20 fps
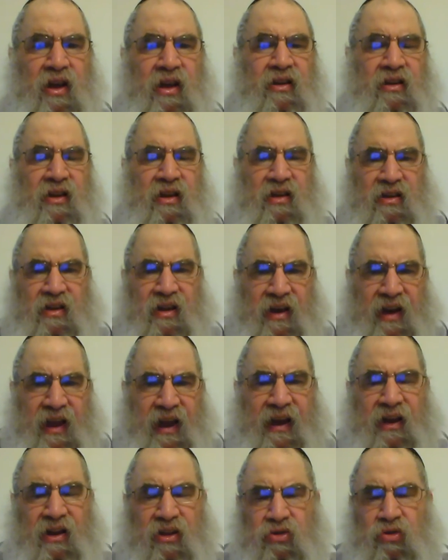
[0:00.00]
The
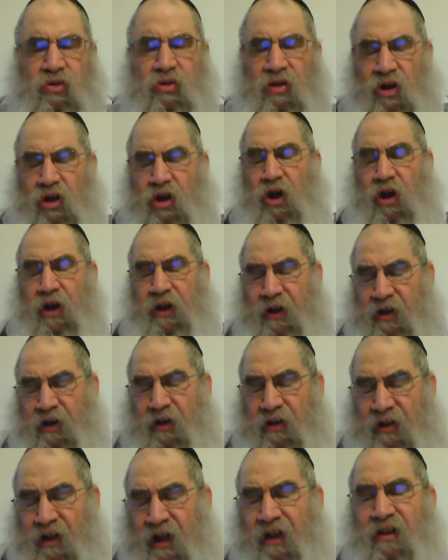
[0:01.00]
Nega to the Kayin, and
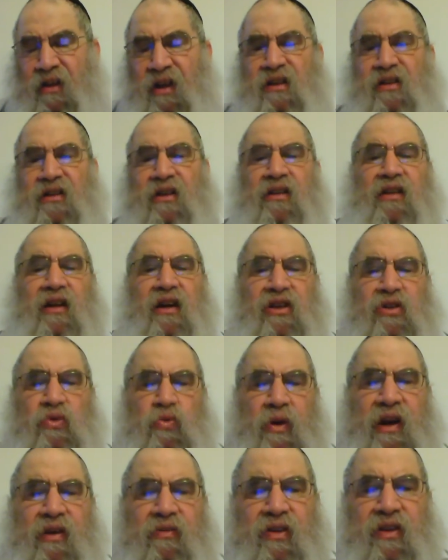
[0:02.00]
then the din is
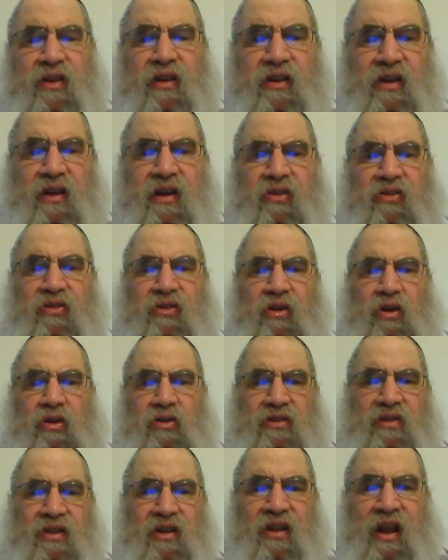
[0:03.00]
whatever the din is. In other words,
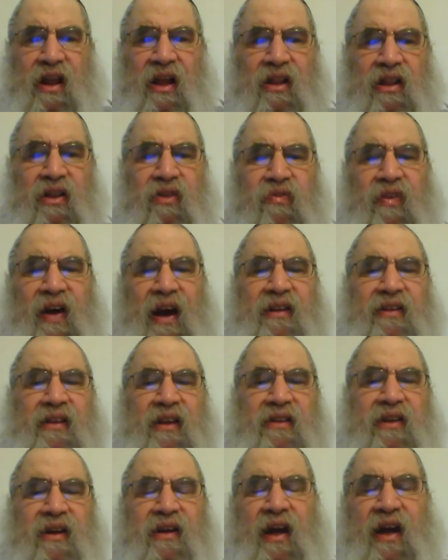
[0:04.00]
the fact that
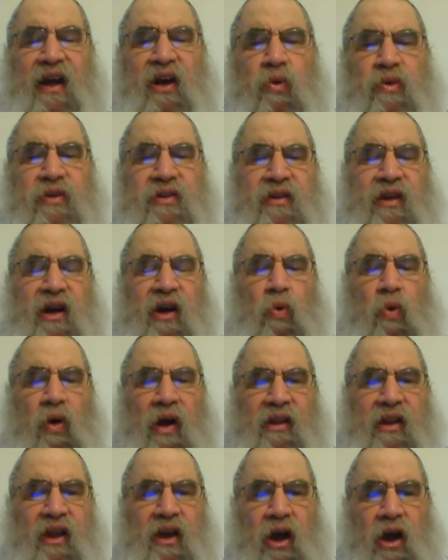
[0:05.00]
the Nega was there while
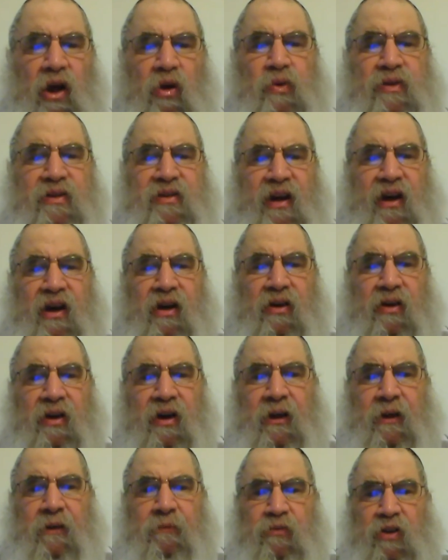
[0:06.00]
the guy was there
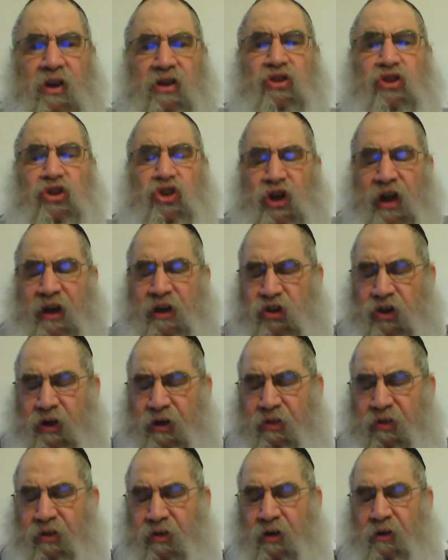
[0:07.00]
doesn't change
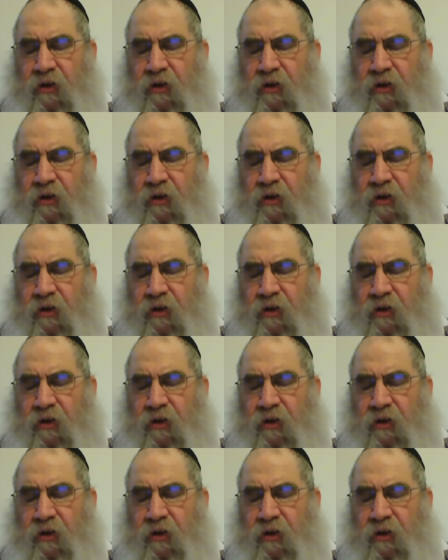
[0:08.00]
anything.